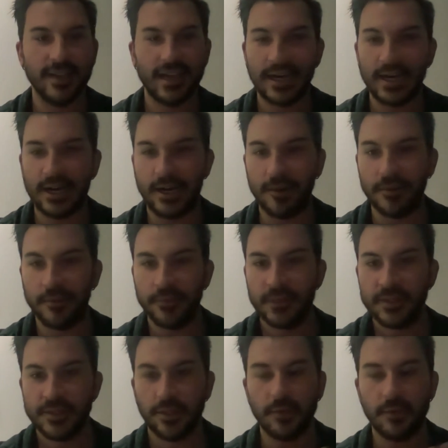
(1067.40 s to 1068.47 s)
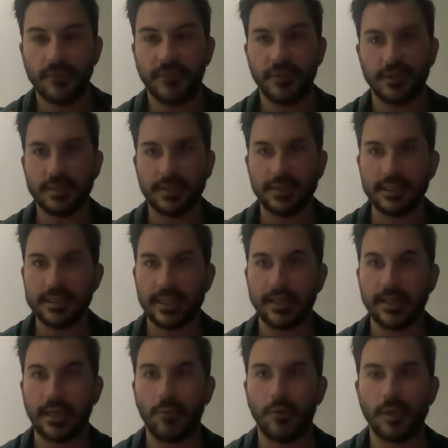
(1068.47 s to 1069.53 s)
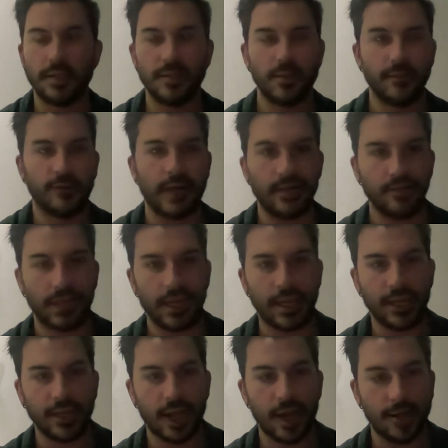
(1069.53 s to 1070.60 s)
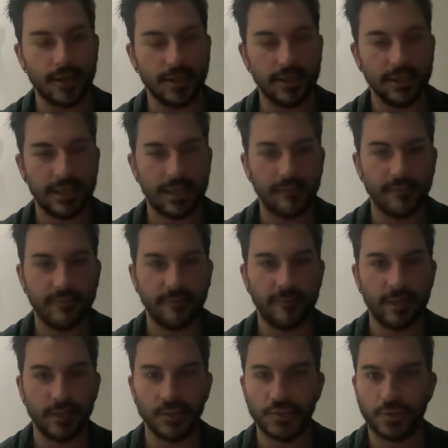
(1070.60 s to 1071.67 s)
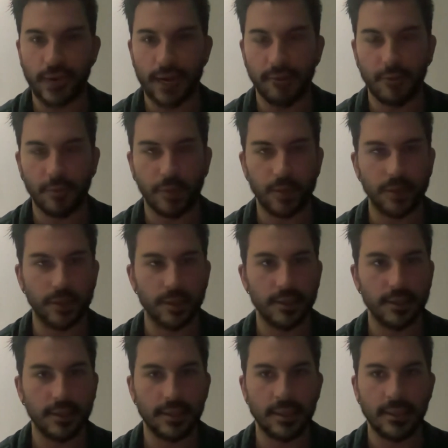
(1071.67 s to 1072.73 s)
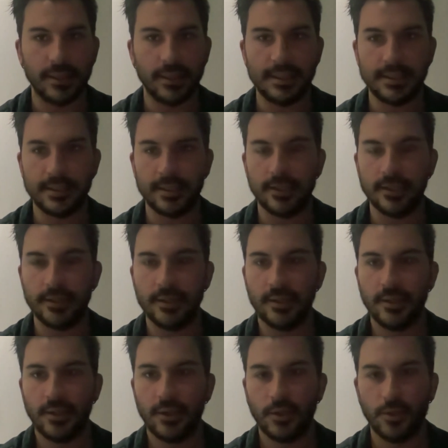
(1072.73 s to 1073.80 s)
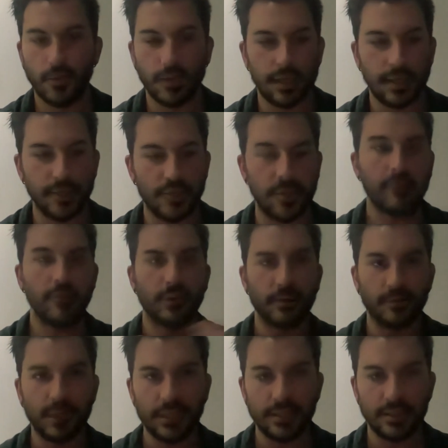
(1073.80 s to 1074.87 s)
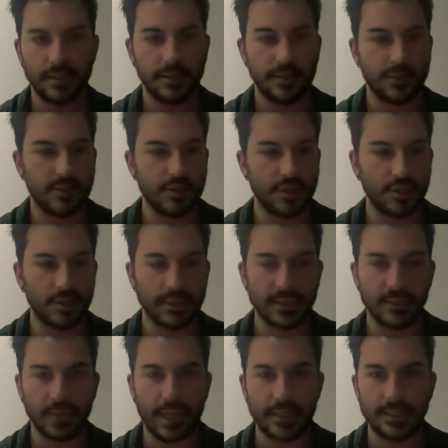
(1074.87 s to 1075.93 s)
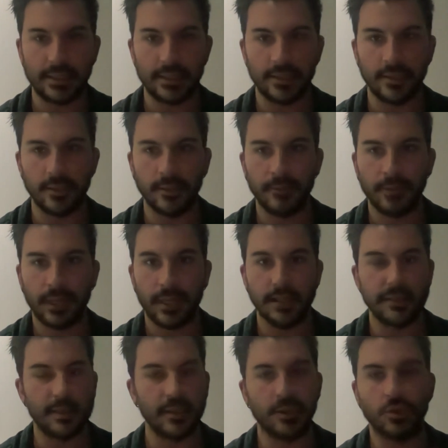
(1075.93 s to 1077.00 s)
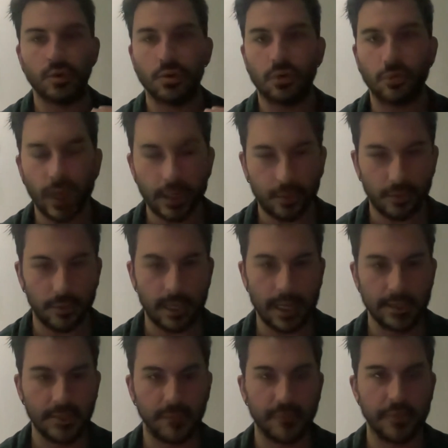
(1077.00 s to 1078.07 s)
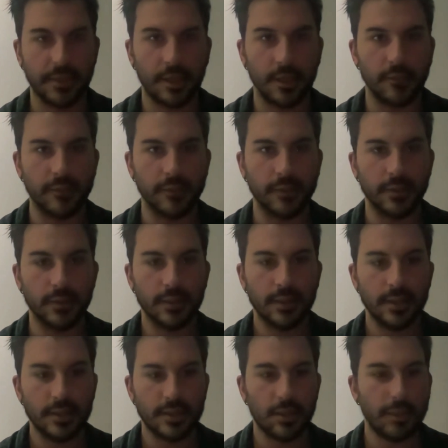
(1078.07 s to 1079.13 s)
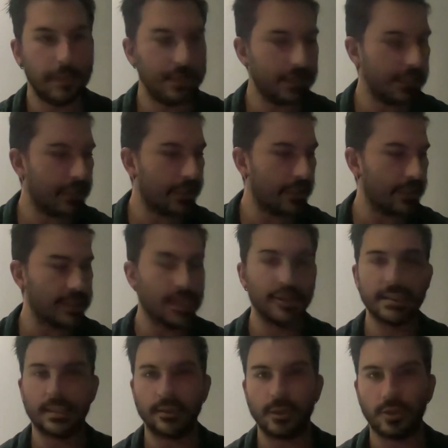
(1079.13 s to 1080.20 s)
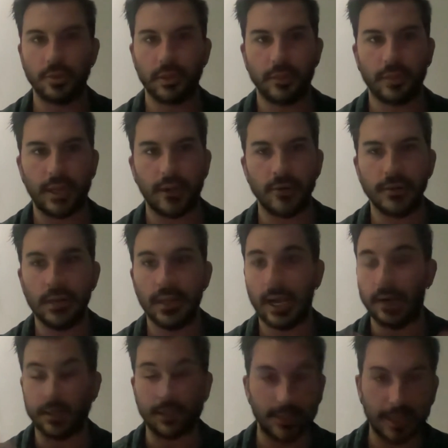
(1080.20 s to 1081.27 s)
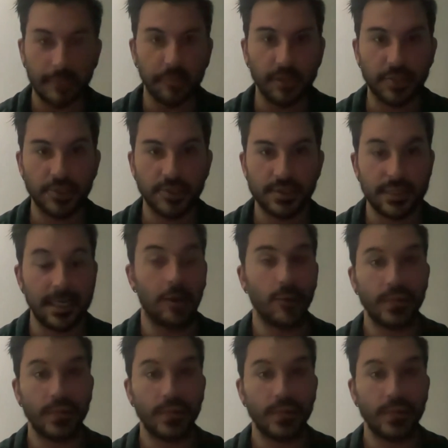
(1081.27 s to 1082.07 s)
Um, so for to this end, I wanted to invite my colleague and fellow travel partner uh, Isa, who uh, traveled with me to, to Chile this past year and is an incredible astrophotographer. So maybe he can tell us a little bit about how to collect pictures and how